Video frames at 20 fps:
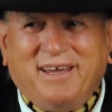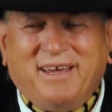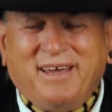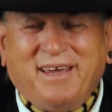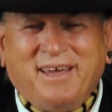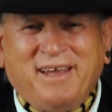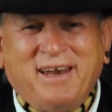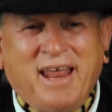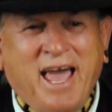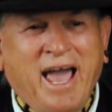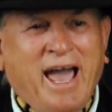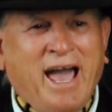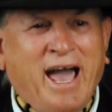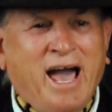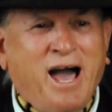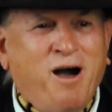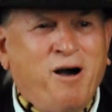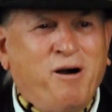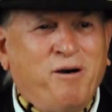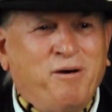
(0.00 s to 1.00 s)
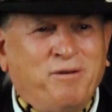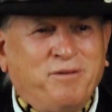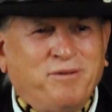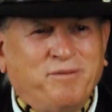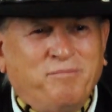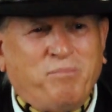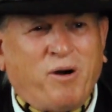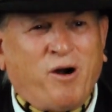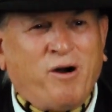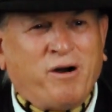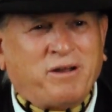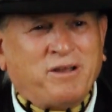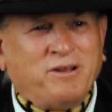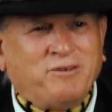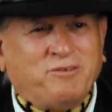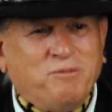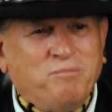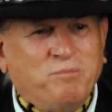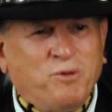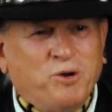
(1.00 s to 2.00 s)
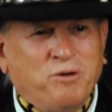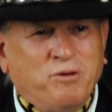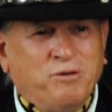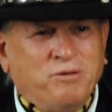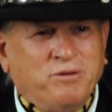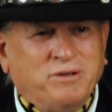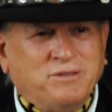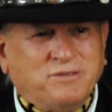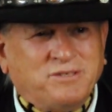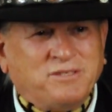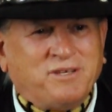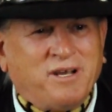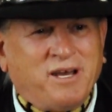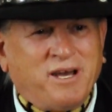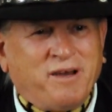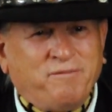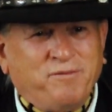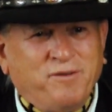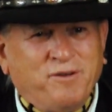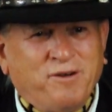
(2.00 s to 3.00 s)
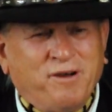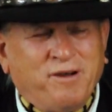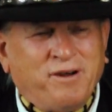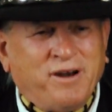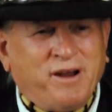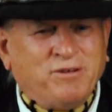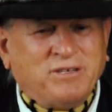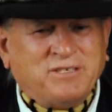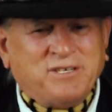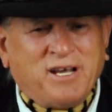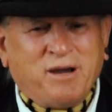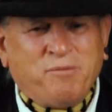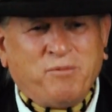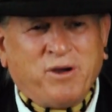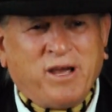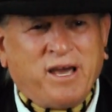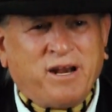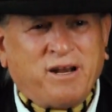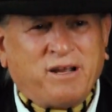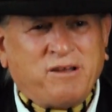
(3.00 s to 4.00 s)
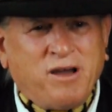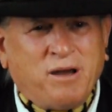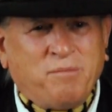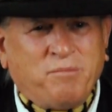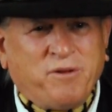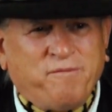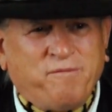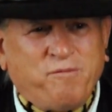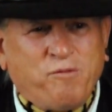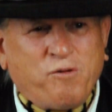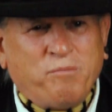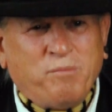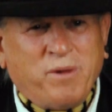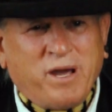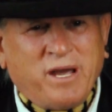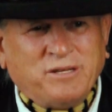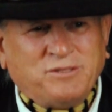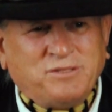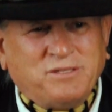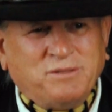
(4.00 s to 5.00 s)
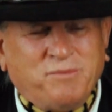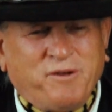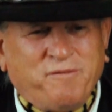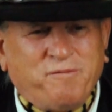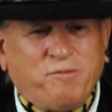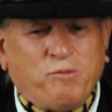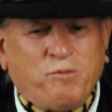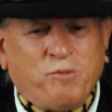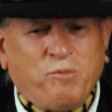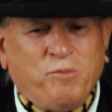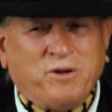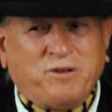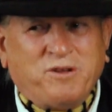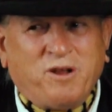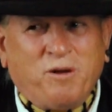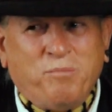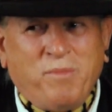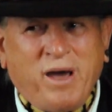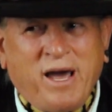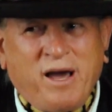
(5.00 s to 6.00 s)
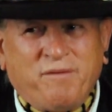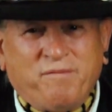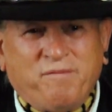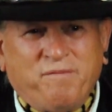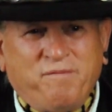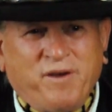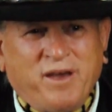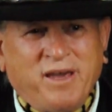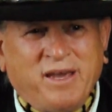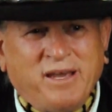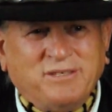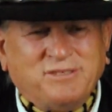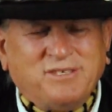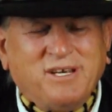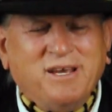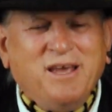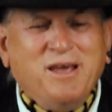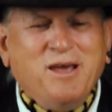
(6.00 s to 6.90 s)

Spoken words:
and howl and bark at the moon and stuff, and every time we had a company formation before we went to the mountain phase,